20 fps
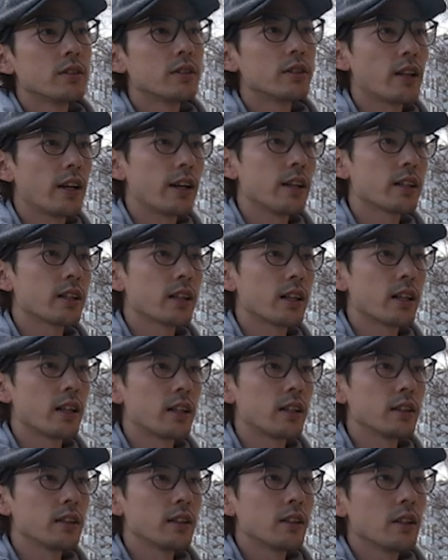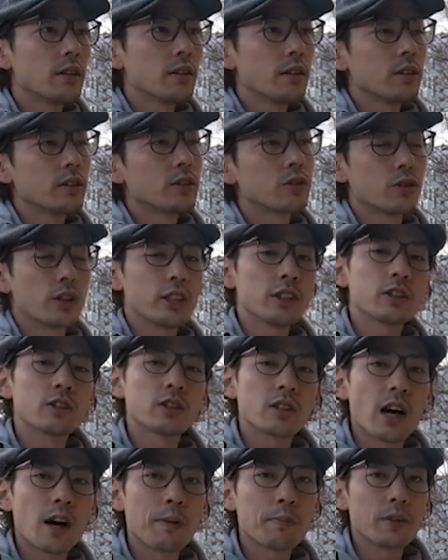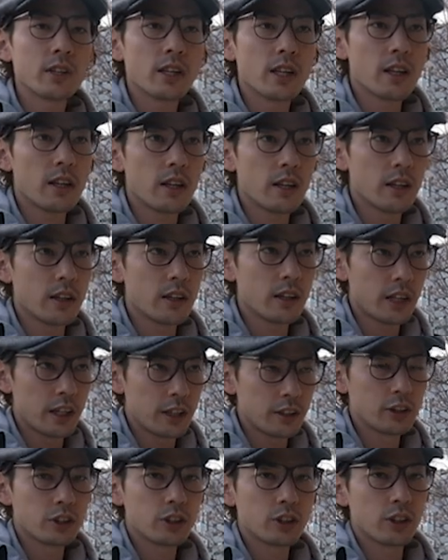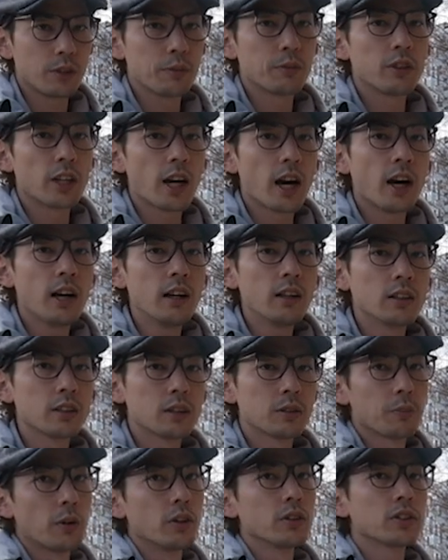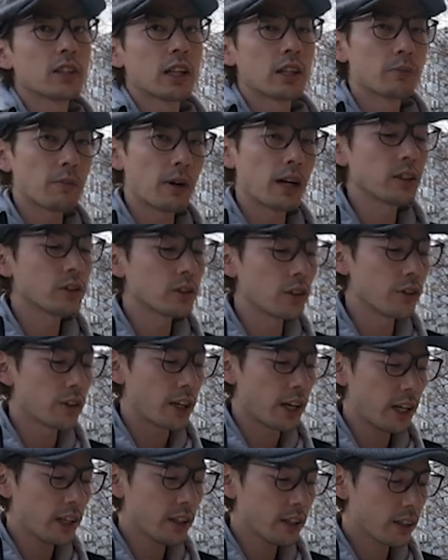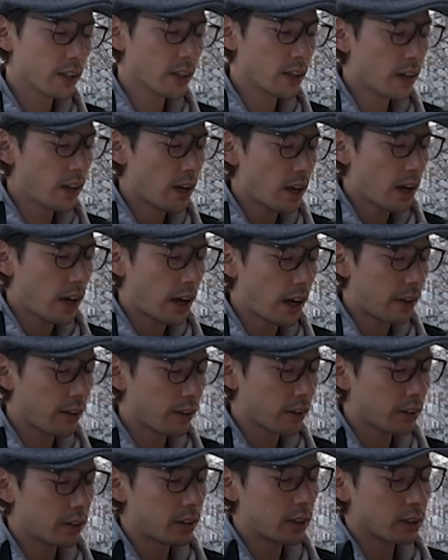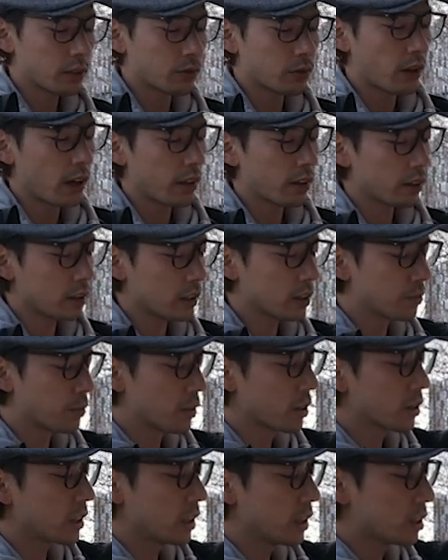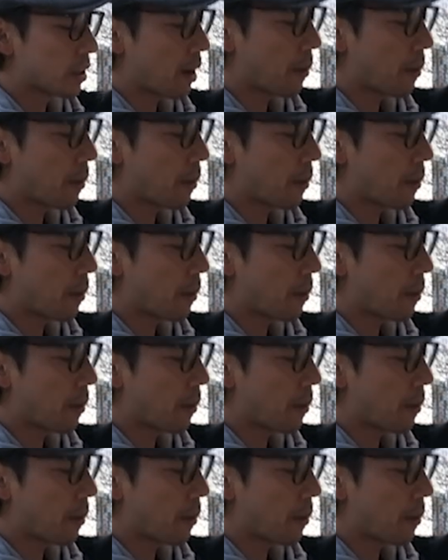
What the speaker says: take a street snap in Shibuya, sponsored by Sony. And this one, this book is